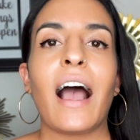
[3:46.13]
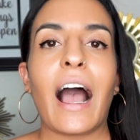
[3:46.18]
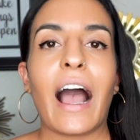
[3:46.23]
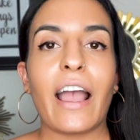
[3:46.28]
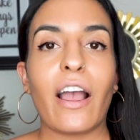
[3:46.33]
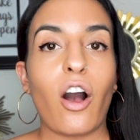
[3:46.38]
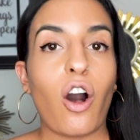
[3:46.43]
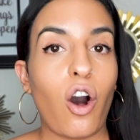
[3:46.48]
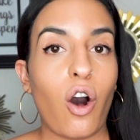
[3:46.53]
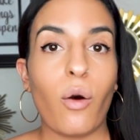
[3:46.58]

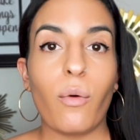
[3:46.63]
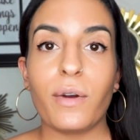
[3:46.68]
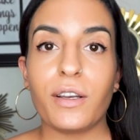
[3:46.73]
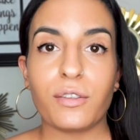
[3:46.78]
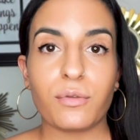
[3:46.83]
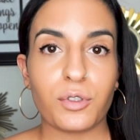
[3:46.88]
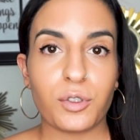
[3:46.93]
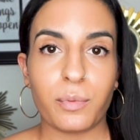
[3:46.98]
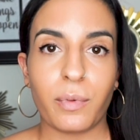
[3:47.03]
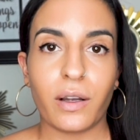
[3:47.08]
I
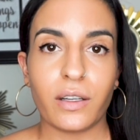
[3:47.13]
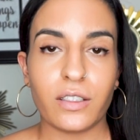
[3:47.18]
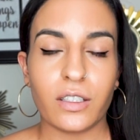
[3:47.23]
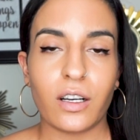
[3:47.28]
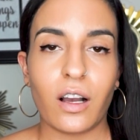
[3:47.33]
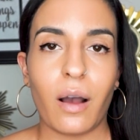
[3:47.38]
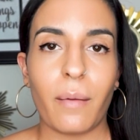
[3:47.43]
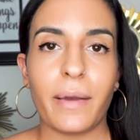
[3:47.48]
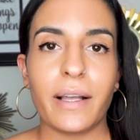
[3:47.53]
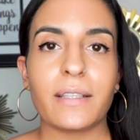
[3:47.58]
always respond to
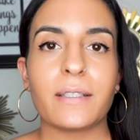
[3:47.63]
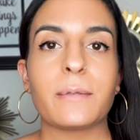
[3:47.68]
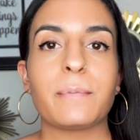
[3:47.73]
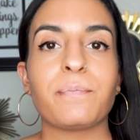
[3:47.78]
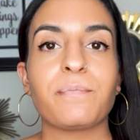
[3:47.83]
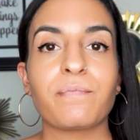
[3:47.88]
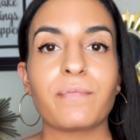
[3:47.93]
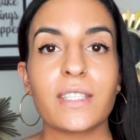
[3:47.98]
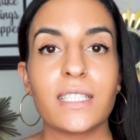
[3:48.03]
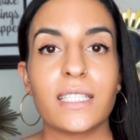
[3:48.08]
comments.
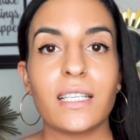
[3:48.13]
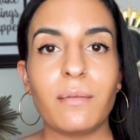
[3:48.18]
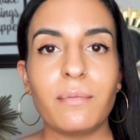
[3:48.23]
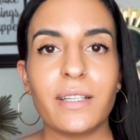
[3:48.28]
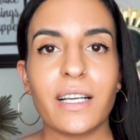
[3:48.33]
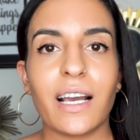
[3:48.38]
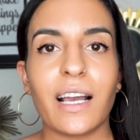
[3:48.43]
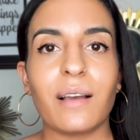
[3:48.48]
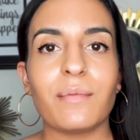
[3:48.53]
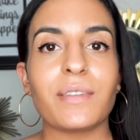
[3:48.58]

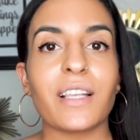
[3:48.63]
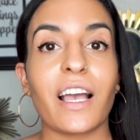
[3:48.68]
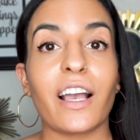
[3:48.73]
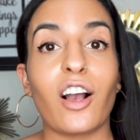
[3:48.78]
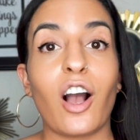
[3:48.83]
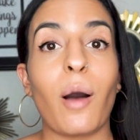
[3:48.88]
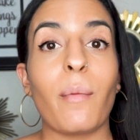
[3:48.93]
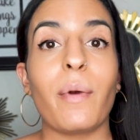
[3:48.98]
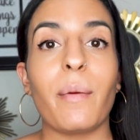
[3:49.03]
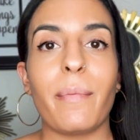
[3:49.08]
Sometimes I
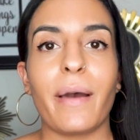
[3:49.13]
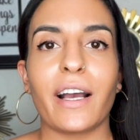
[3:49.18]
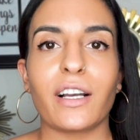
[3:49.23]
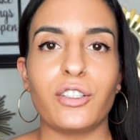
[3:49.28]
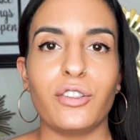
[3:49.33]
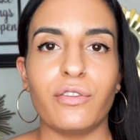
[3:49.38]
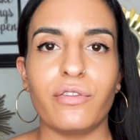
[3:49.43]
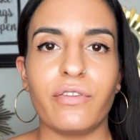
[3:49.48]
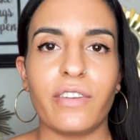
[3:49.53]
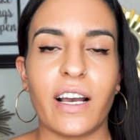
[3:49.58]
comment
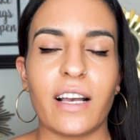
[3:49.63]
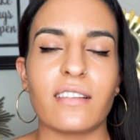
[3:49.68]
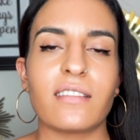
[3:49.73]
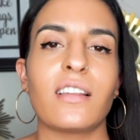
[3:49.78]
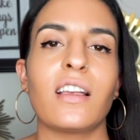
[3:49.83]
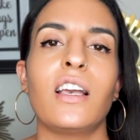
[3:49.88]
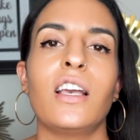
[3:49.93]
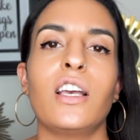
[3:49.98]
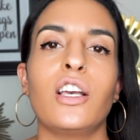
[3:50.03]
back too fast.